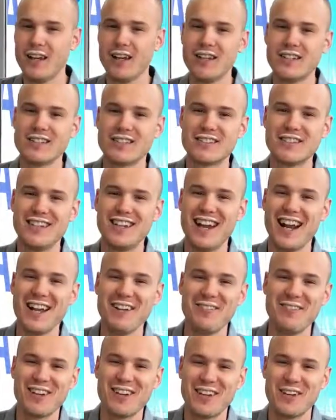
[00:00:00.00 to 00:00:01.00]
So
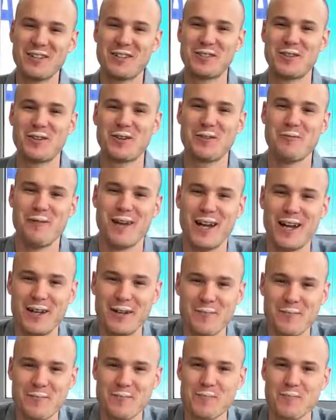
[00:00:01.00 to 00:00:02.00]
today we're going to talk
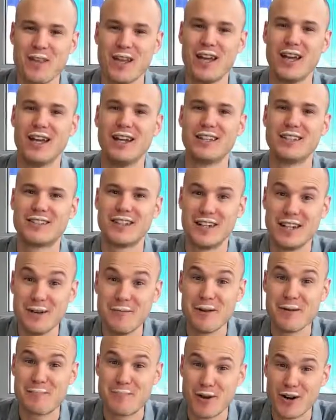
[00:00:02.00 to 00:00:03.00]
about
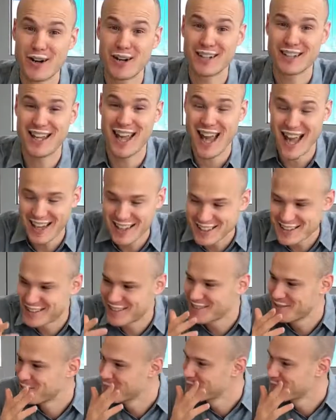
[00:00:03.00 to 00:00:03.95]
dynamic product ads.